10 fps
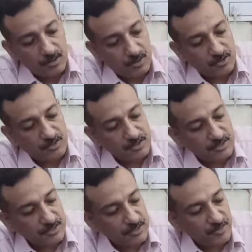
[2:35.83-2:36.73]
Now this
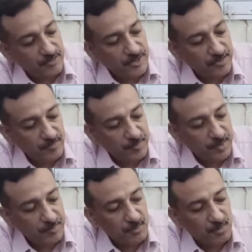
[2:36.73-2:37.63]
is convenient for
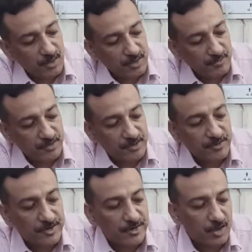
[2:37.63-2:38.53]
people who are living
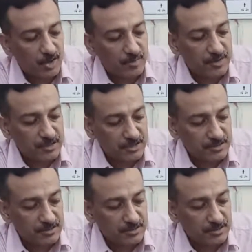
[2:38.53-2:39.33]
in rental accommodation